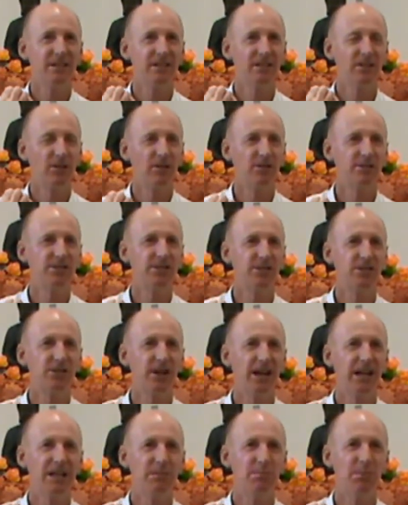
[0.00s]

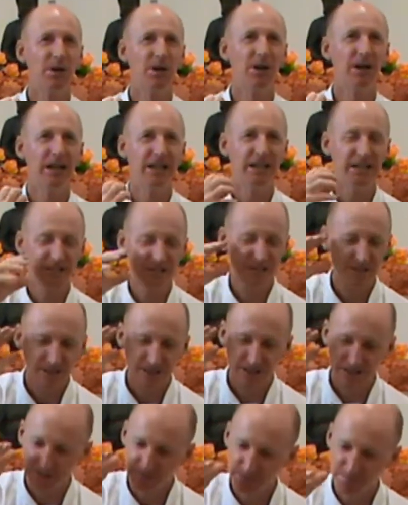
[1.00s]
concentrated mind
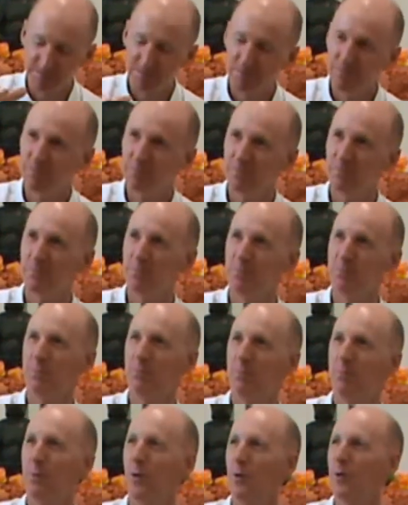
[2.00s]
just
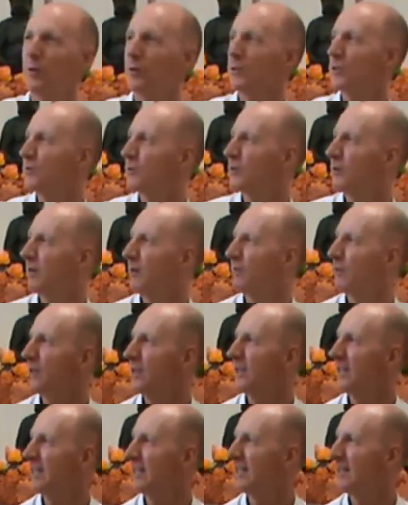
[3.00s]
bores through
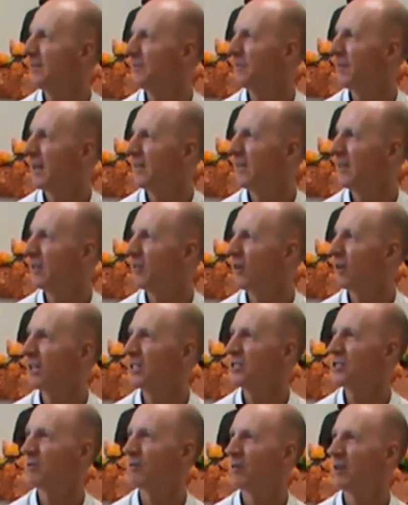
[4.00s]
everything, and the
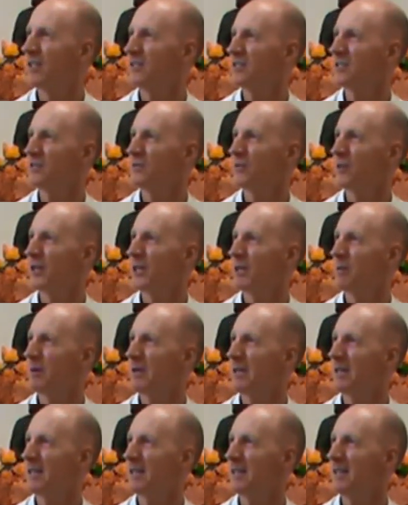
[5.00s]
knowledge arises very
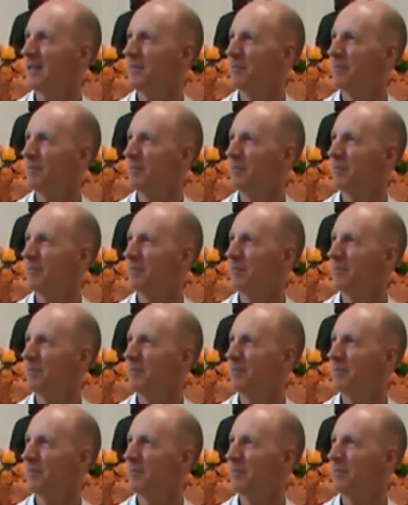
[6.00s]
quickly.